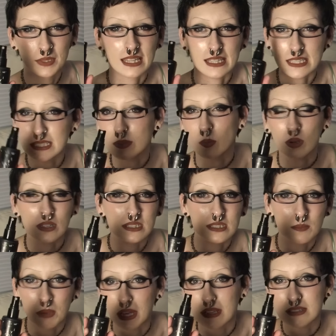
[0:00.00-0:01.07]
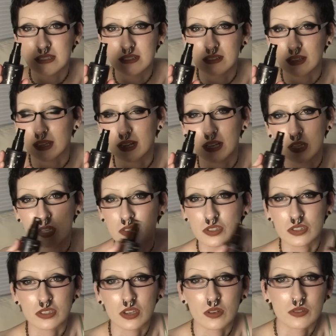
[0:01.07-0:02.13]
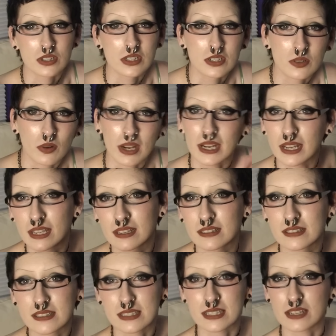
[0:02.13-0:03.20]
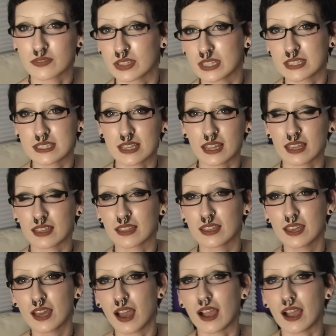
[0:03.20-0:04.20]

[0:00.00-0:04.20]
This works the best, and I could just go straight in sniffing this thing.